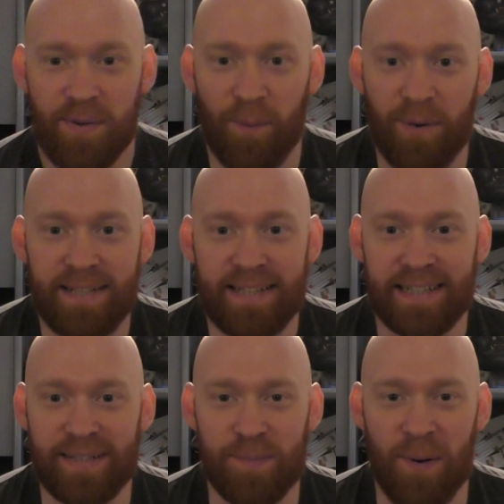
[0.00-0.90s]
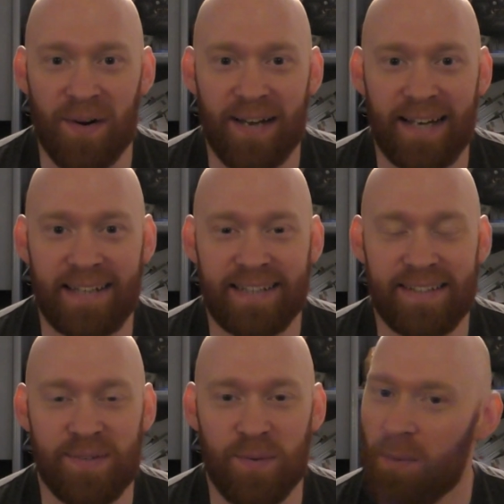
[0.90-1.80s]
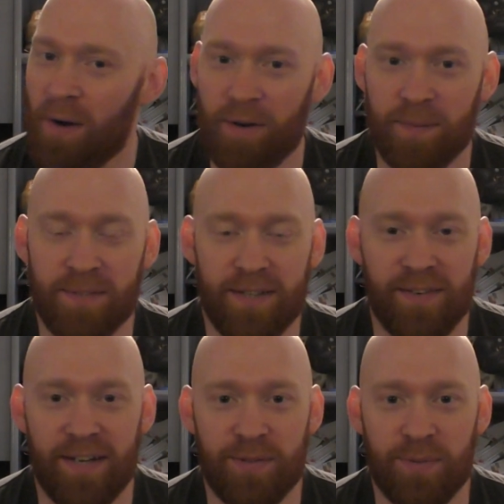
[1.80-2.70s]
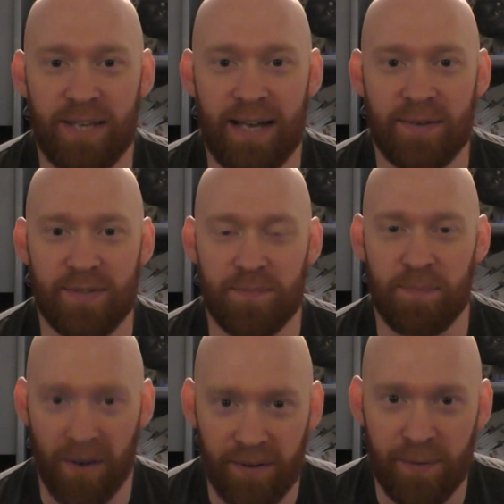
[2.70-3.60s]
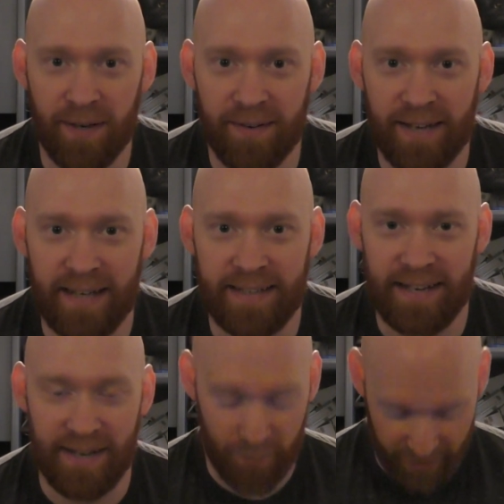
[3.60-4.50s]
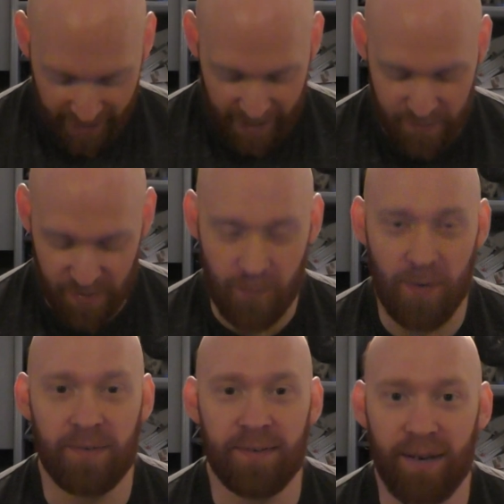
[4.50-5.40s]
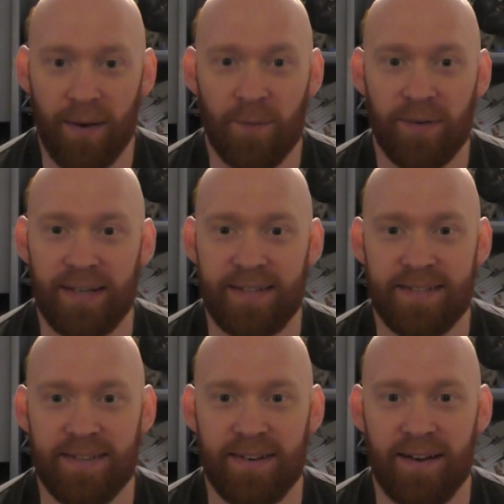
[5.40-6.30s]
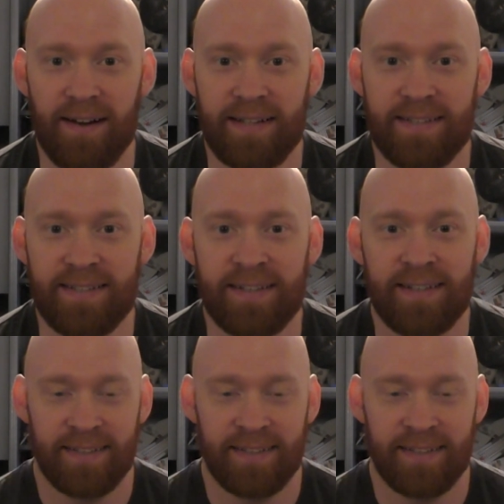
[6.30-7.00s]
Greetings, Barcadians, and welcome to the virtual towers of Binary Arcadia, where the games go on long into the night.